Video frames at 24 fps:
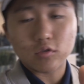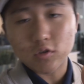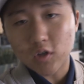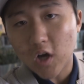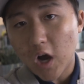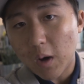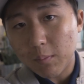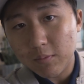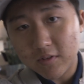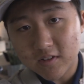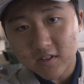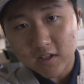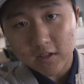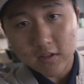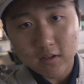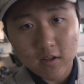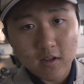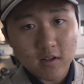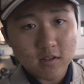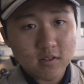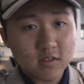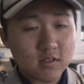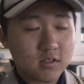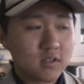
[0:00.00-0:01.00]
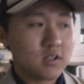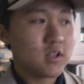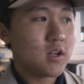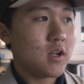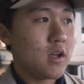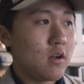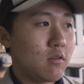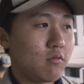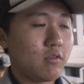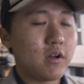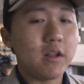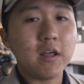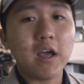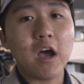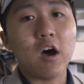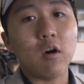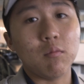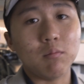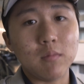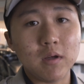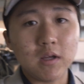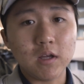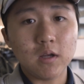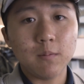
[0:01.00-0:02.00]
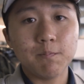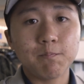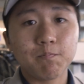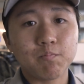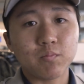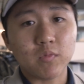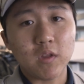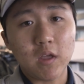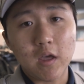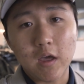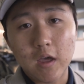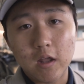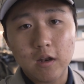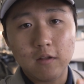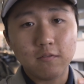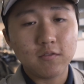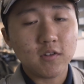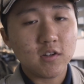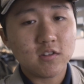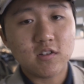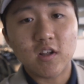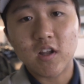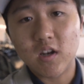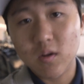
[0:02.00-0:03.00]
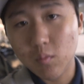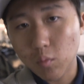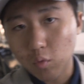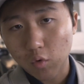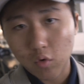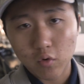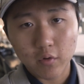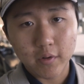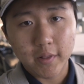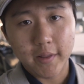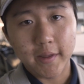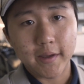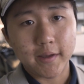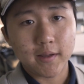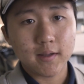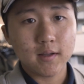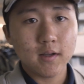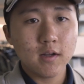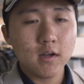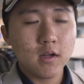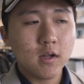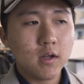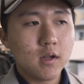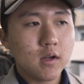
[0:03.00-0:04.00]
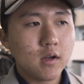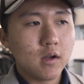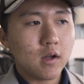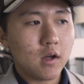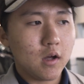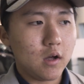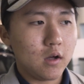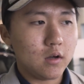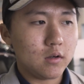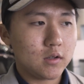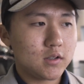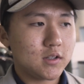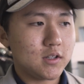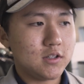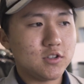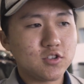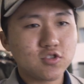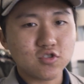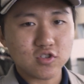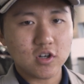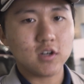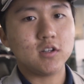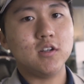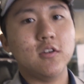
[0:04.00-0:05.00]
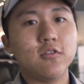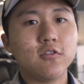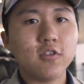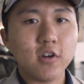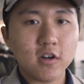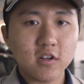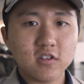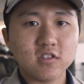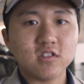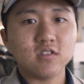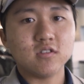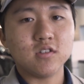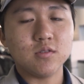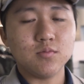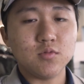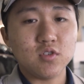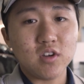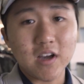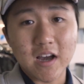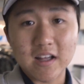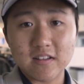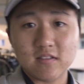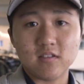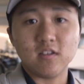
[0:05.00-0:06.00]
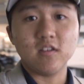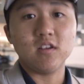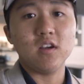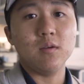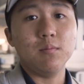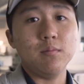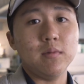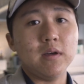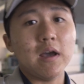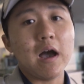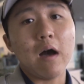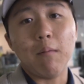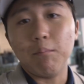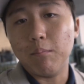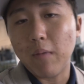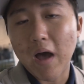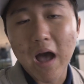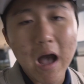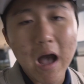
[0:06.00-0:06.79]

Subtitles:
comments like this really help me. And if there's any more like constructive criticism you guys could give me, I'll